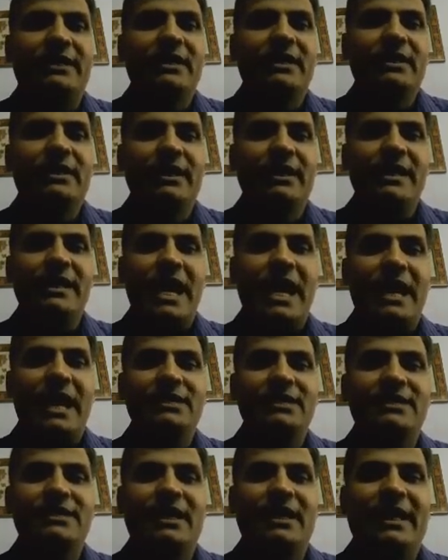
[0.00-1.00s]
Lidar is
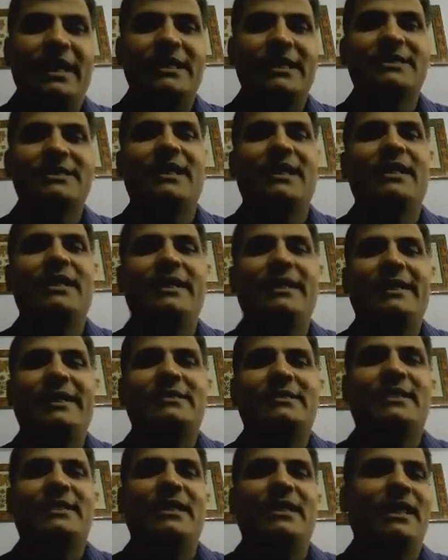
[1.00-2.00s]
a laser
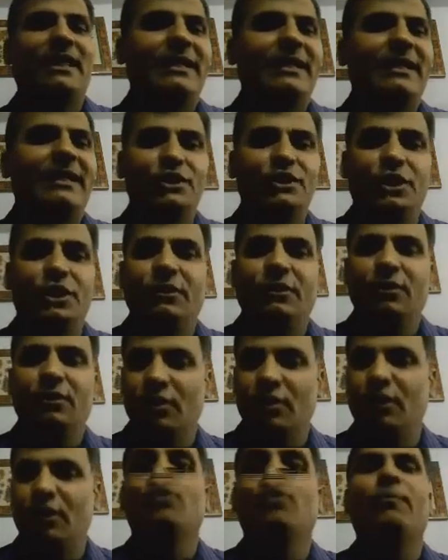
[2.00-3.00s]
detection and ranging.
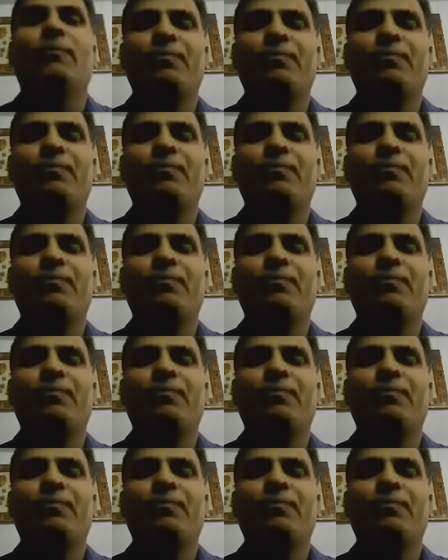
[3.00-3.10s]
No,